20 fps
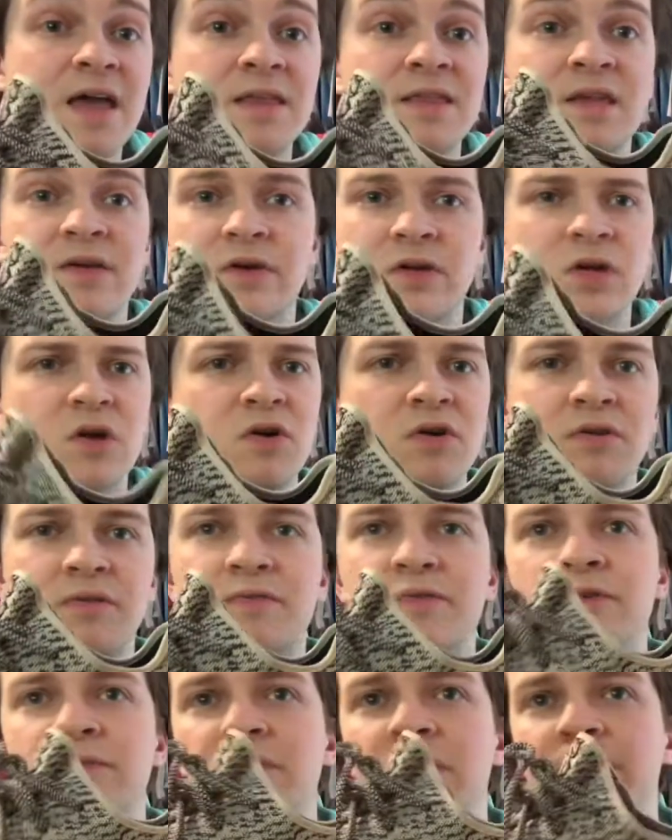They were going
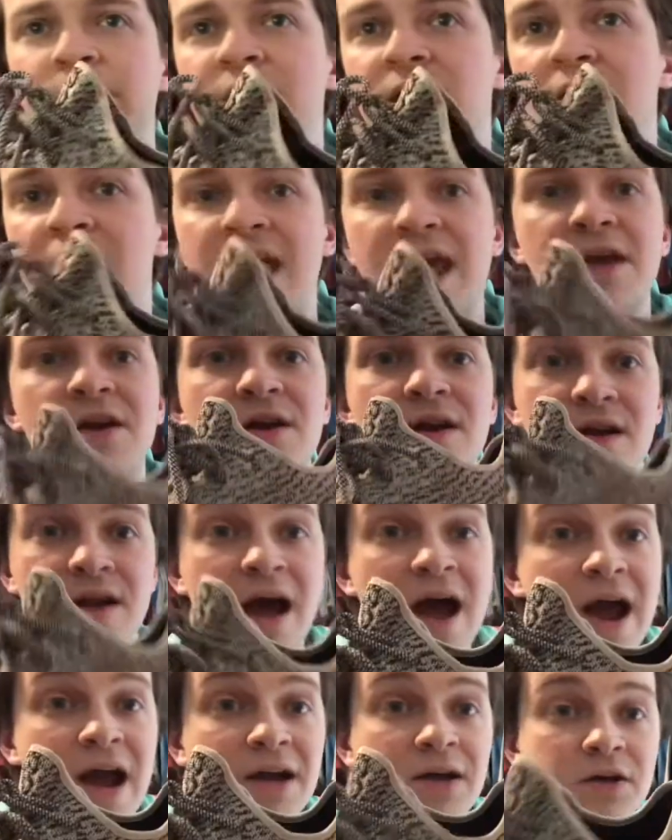for maybe $800 or
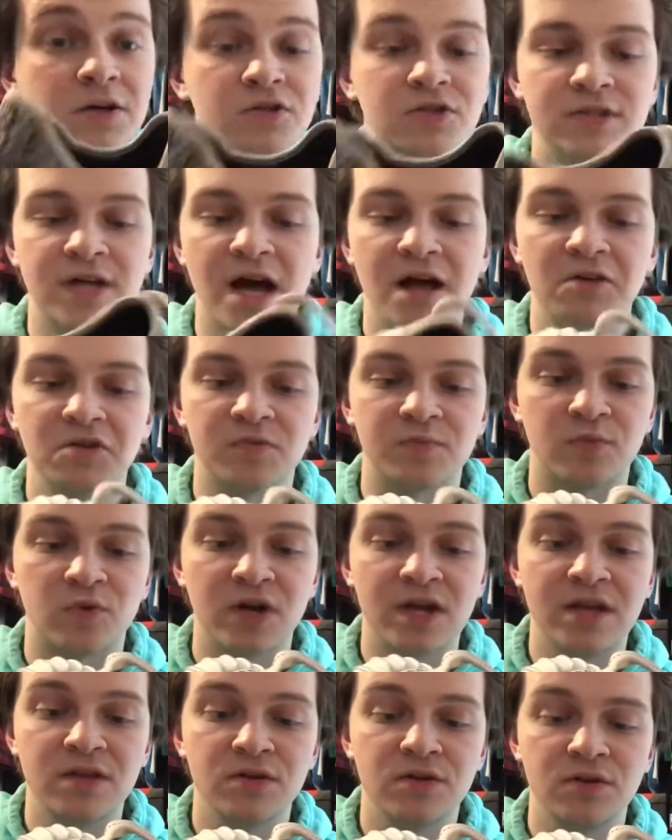$900
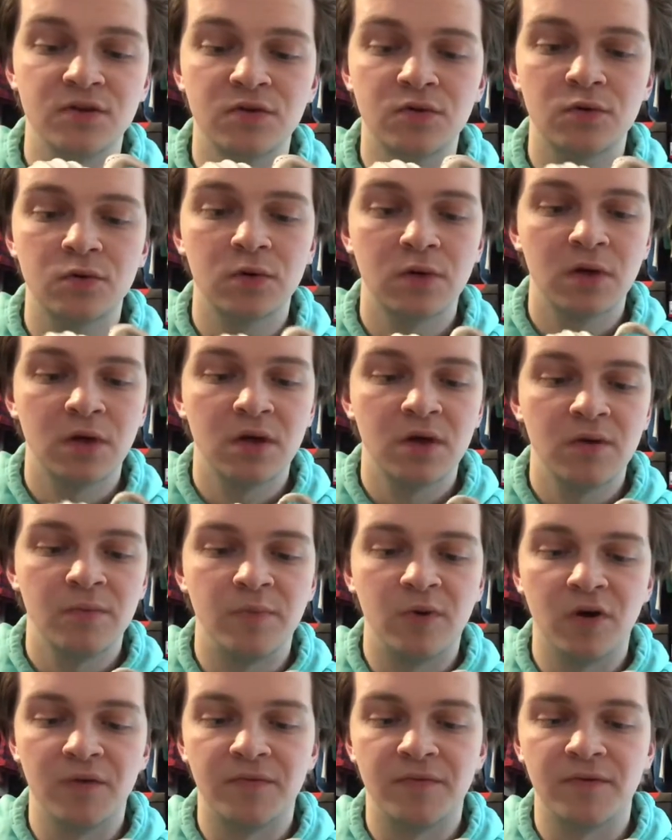brand new,
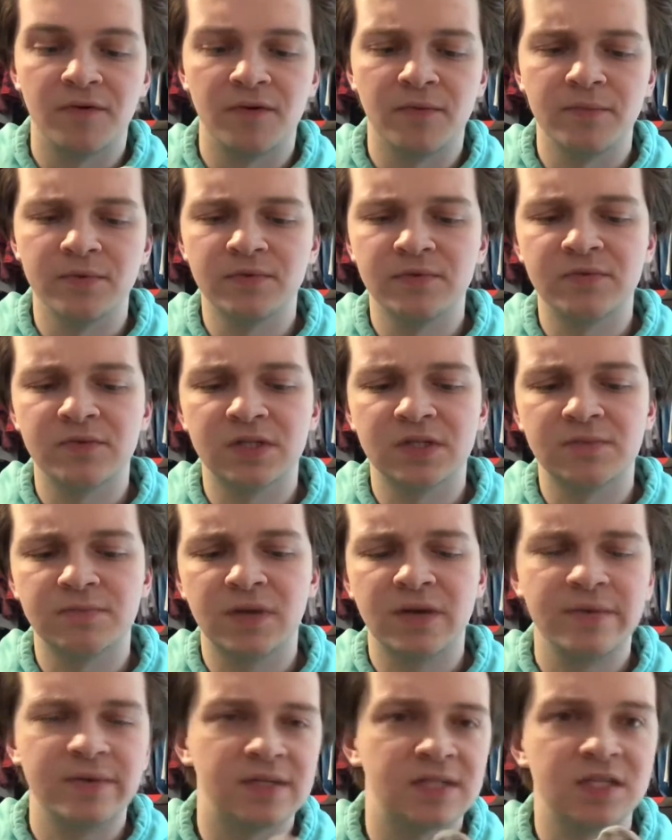but it was
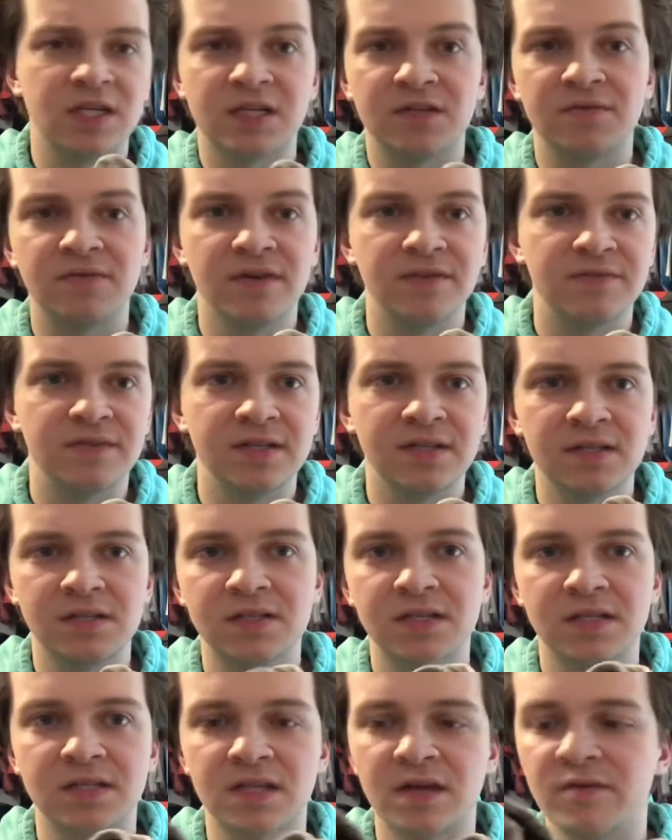maybe $650,
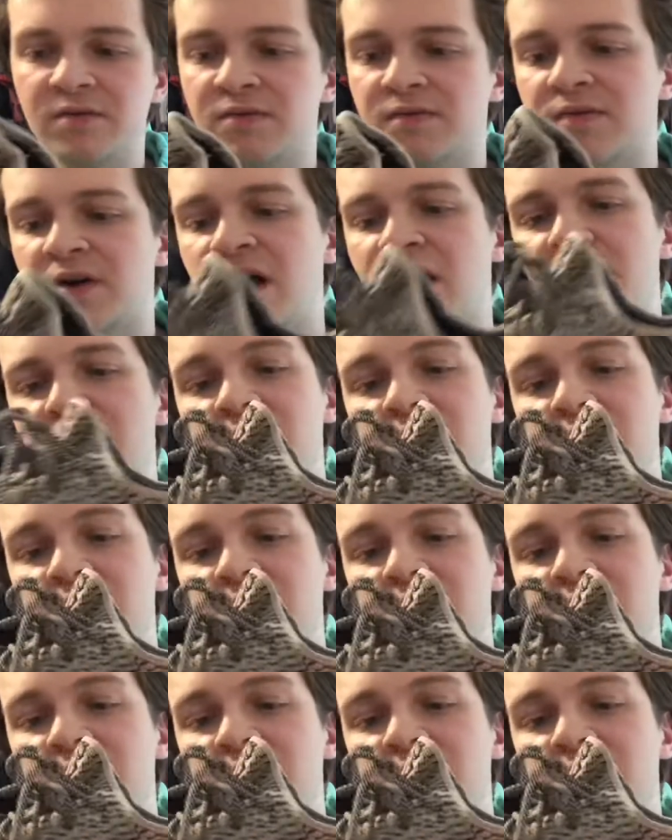$675.